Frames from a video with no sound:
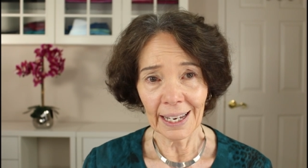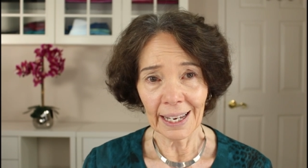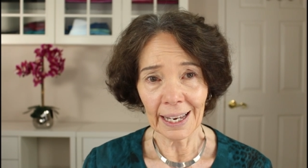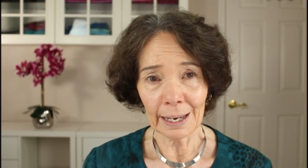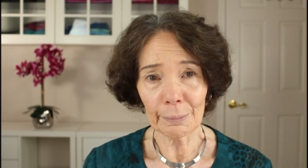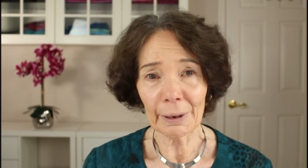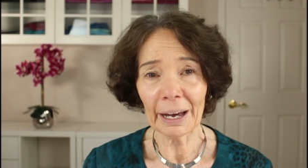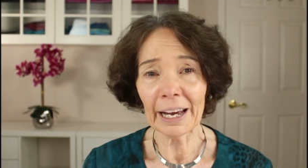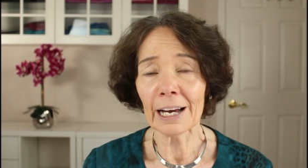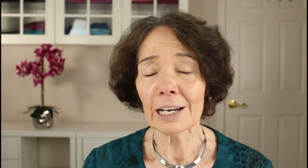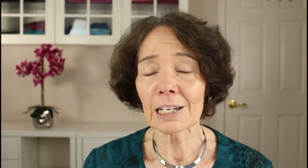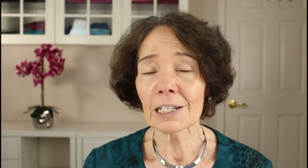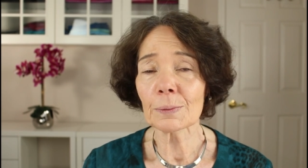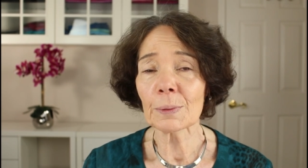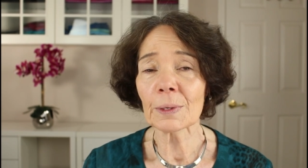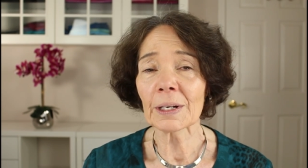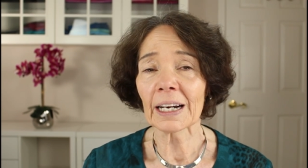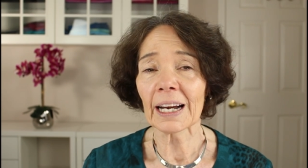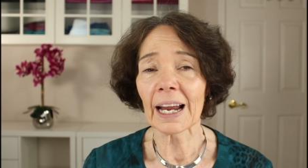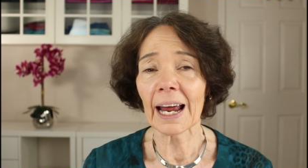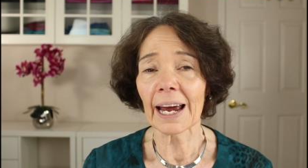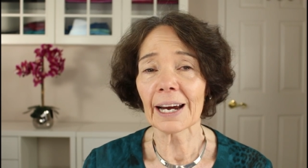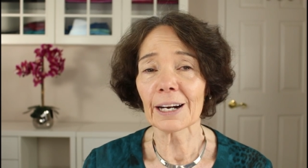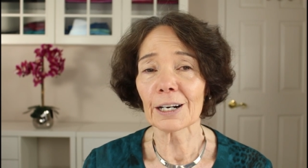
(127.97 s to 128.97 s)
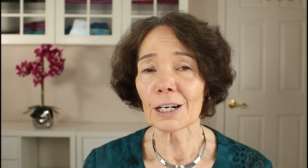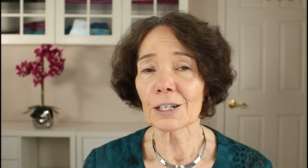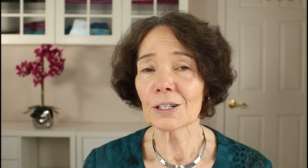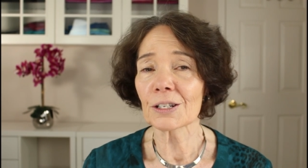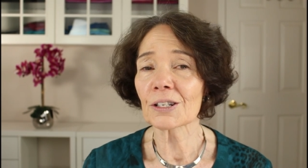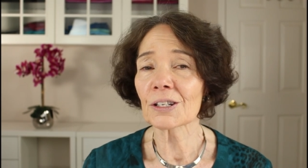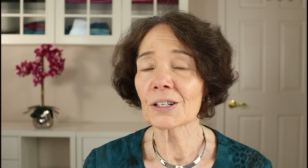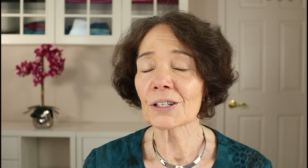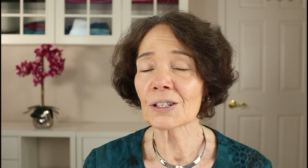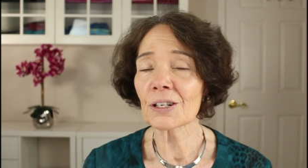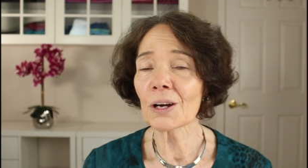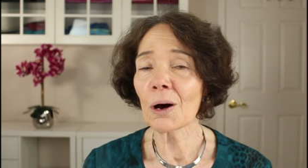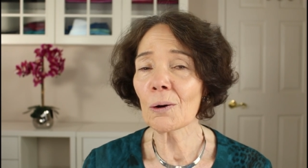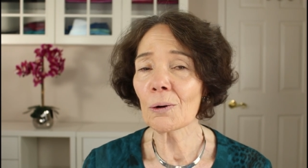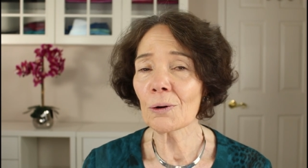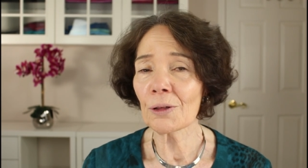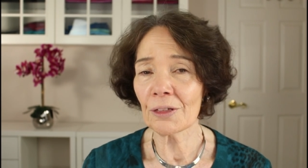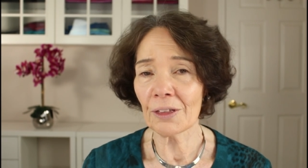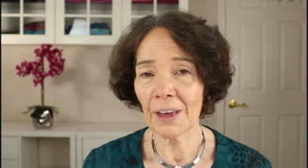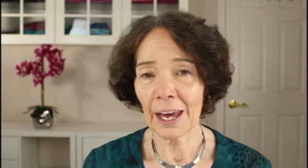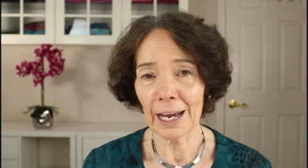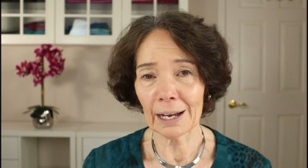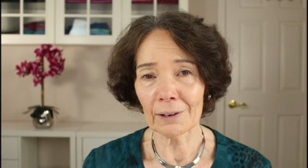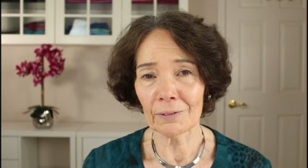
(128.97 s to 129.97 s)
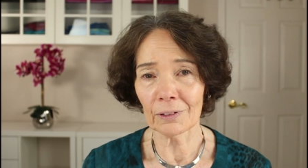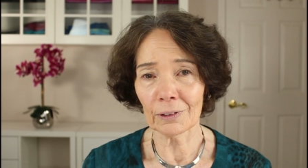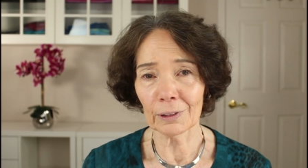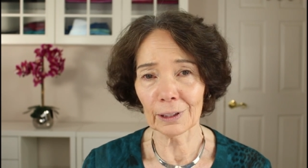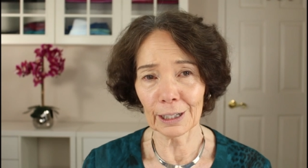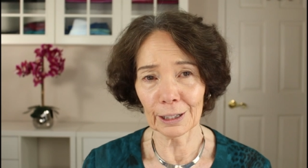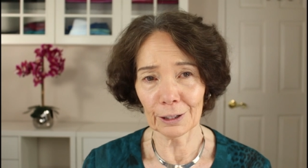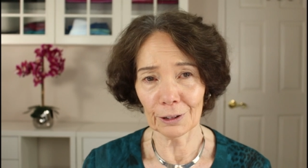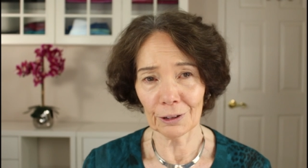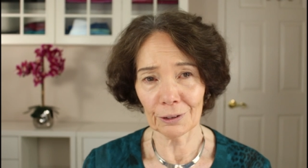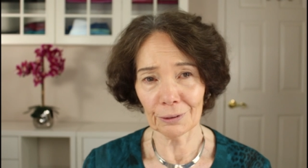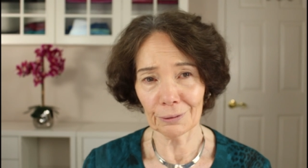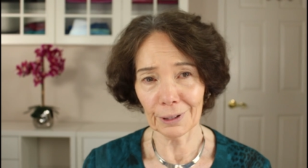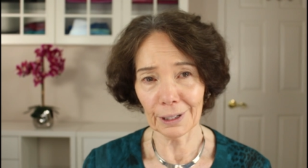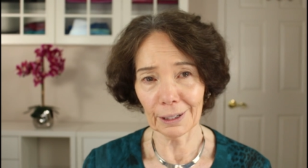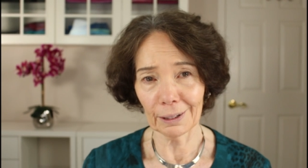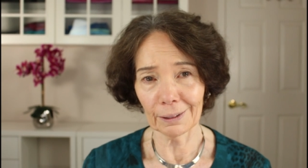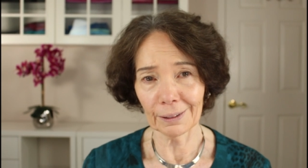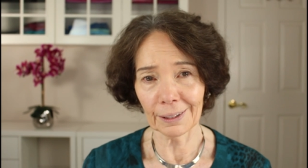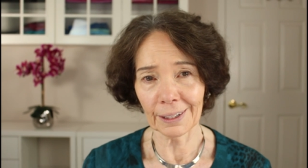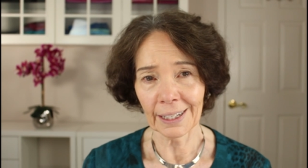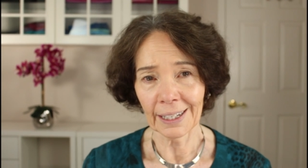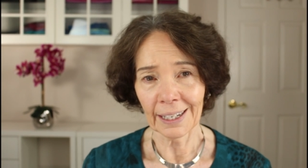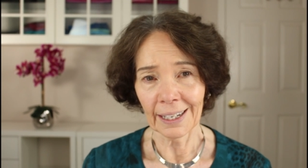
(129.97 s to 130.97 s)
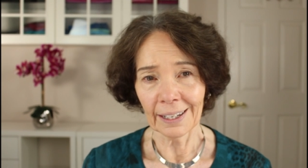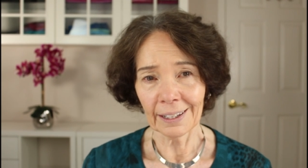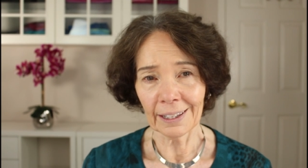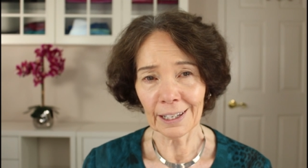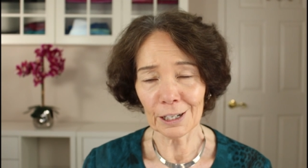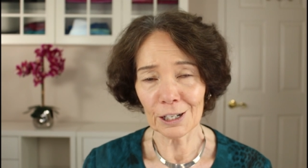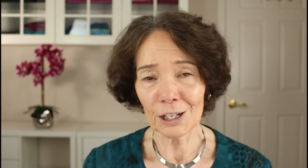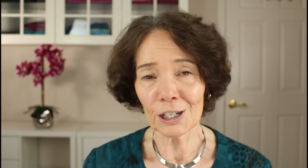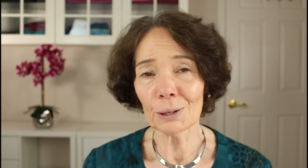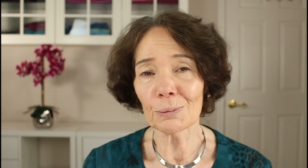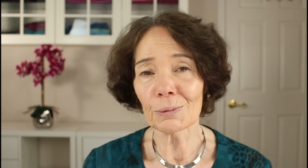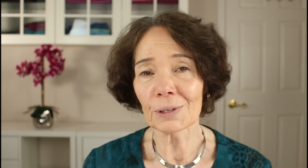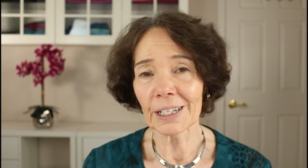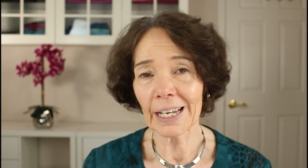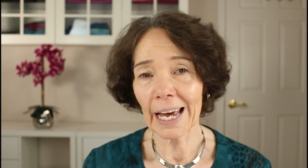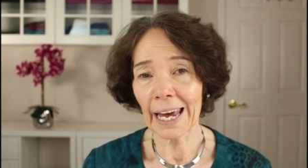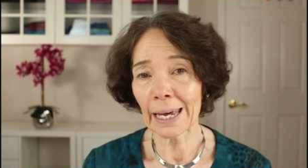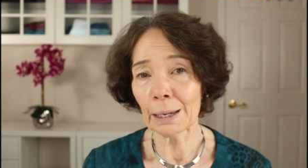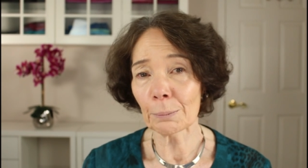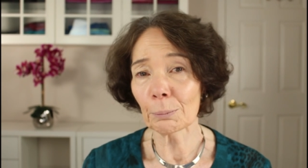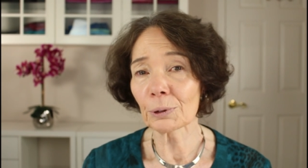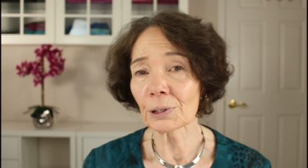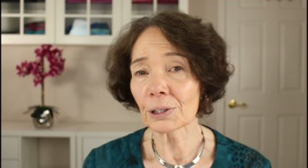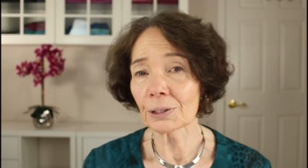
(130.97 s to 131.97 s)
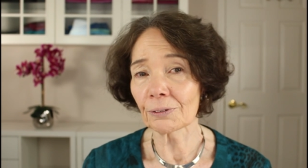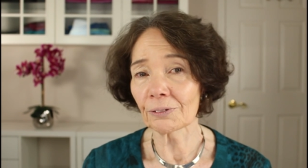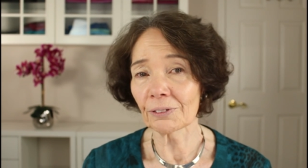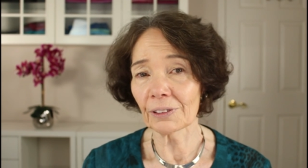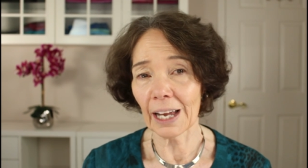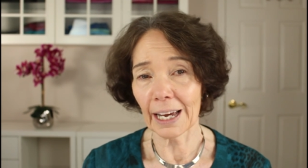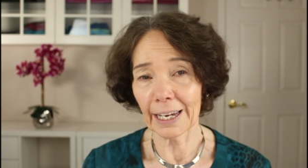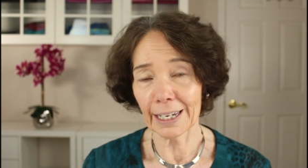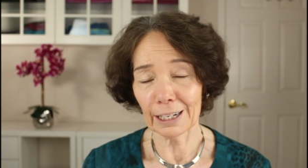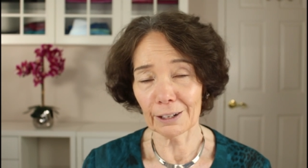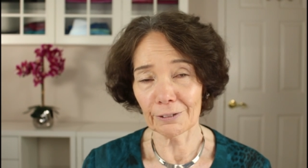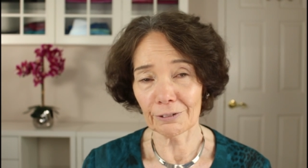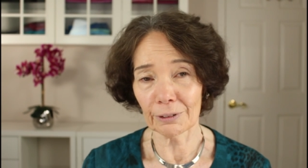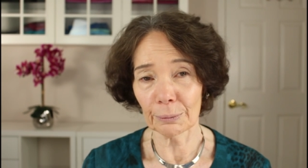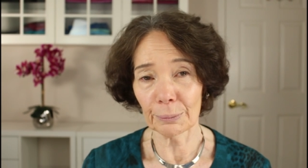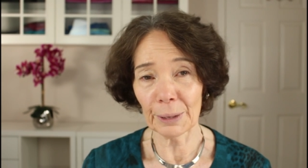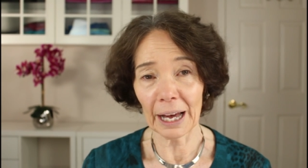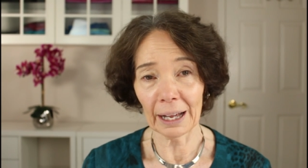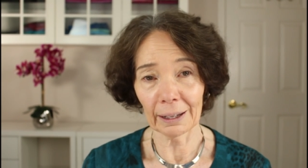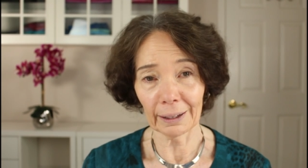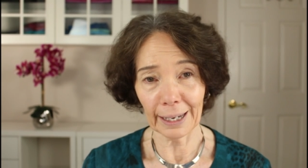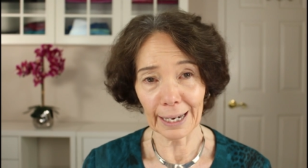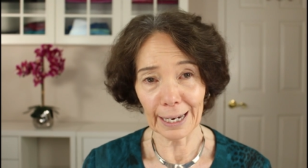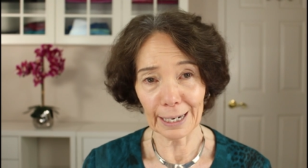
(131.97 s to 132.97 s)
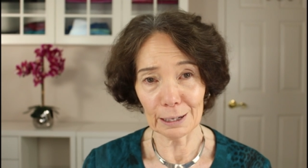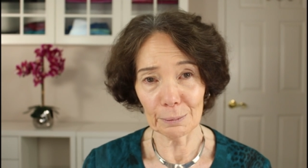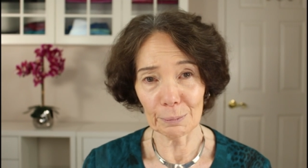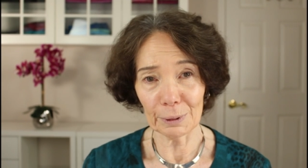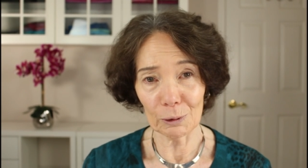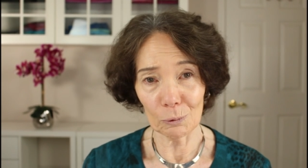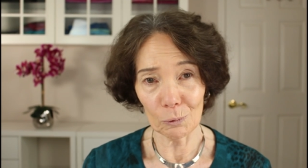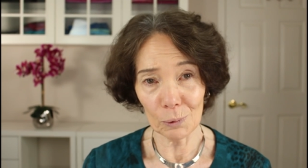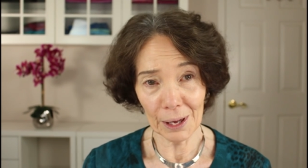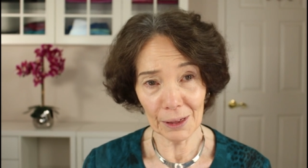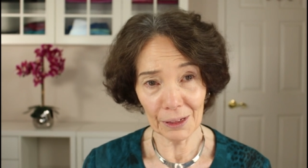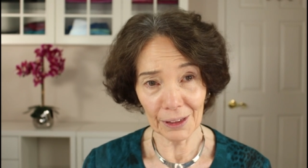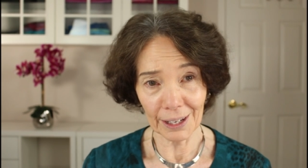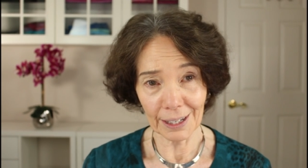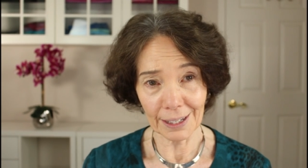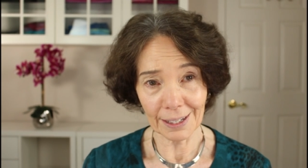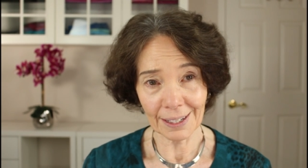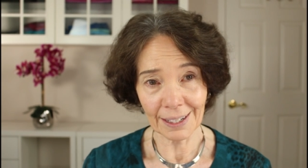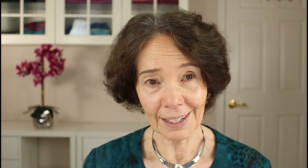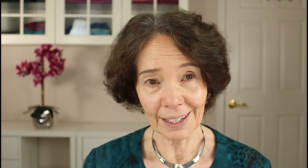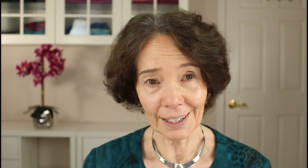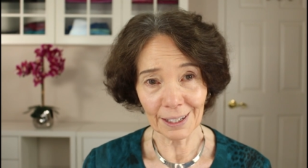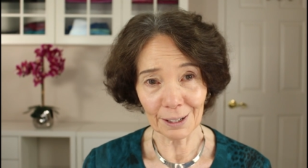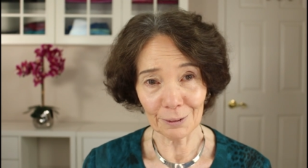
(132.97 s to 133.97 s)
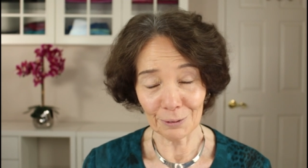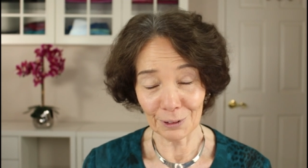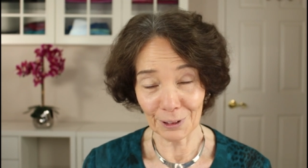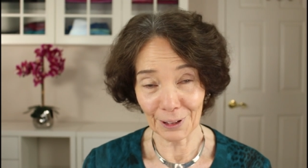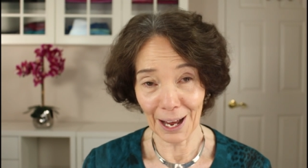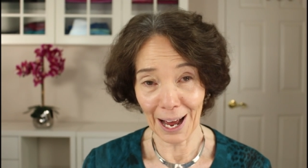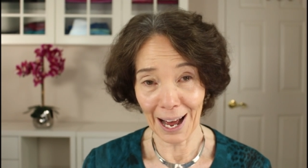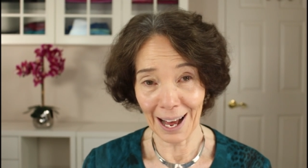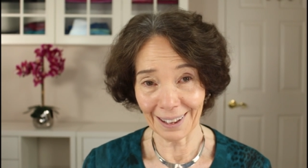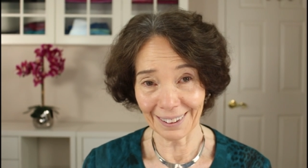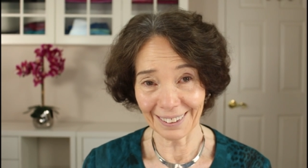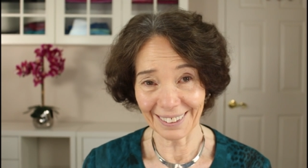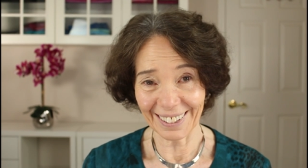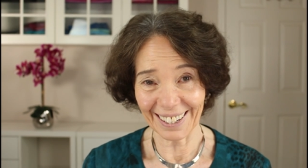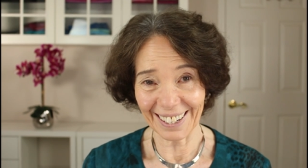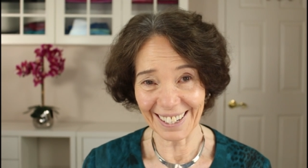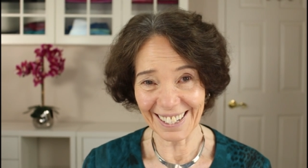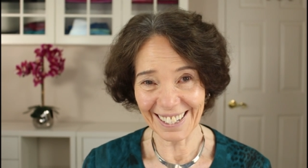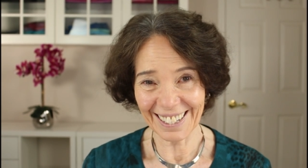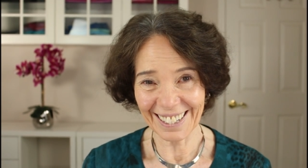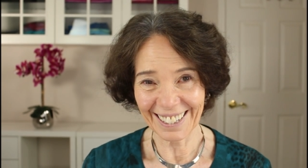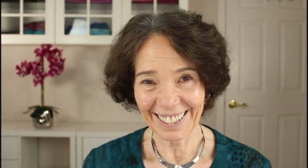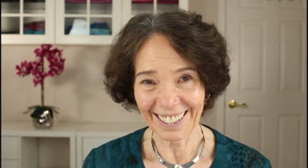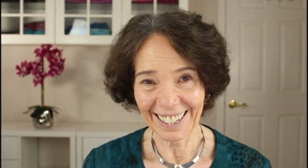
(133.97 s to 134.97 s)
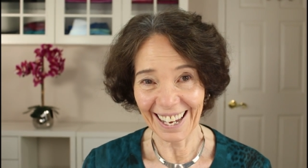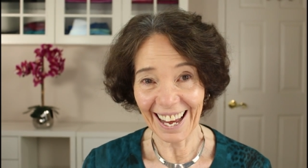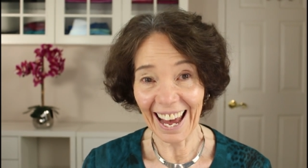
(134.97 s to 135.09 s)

And my husband and I are so thankful and thrilled that she was able to fly in from LA to be with us for the holidays.